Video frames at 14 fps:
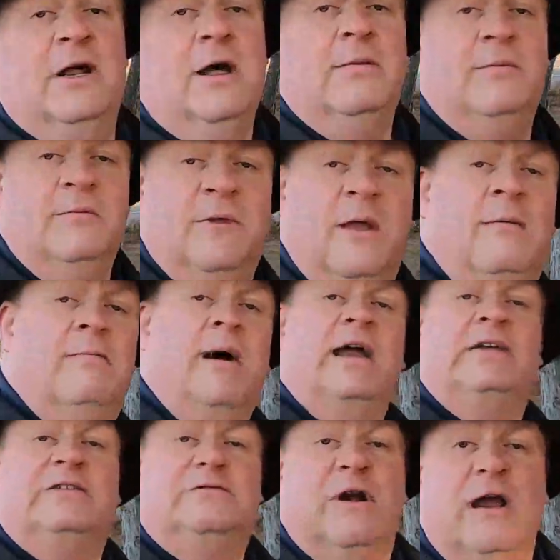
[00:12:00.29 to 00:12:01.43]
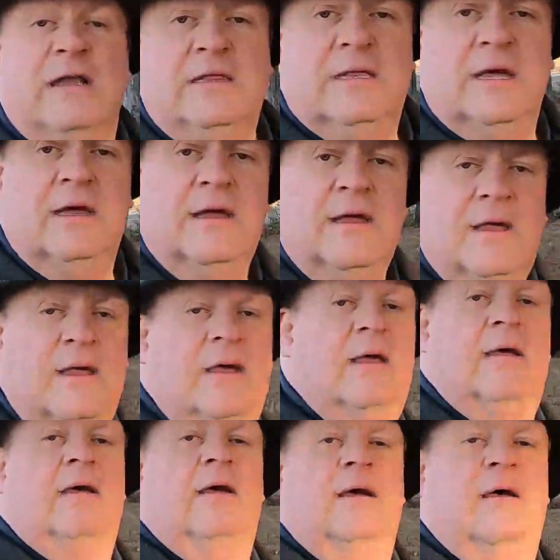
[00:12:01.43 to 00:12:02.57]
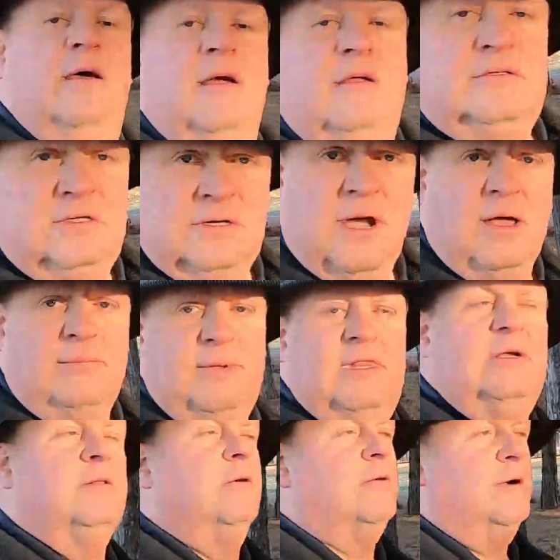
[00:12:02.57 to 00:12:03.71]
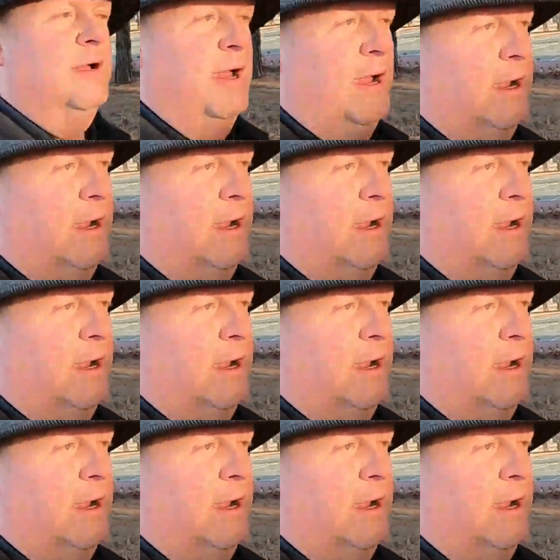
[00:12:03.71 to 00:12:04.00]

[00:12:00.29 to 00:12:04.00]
all my strength. To God be the glory.